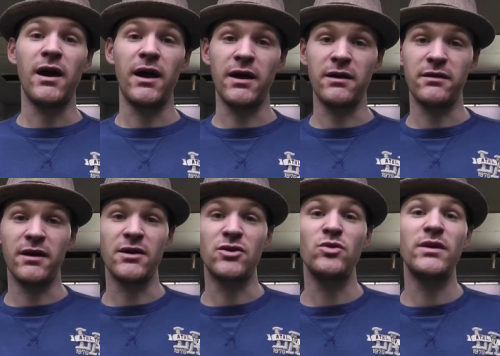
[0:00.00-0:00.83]
and
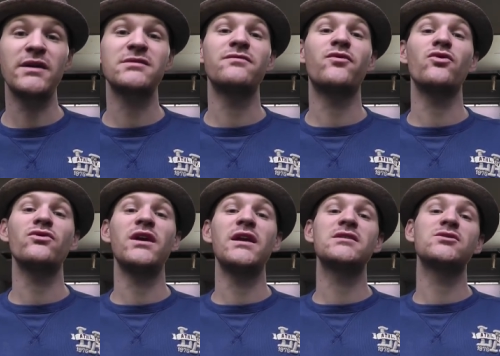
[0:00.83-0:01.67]
uh,
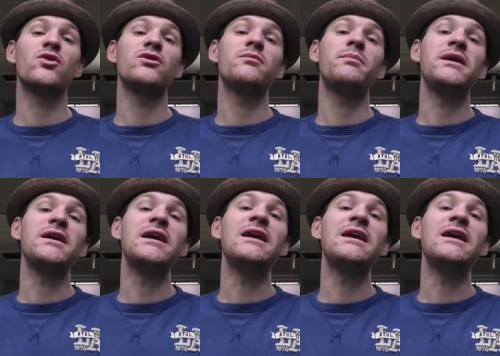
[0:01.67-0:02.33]
2014 is going to be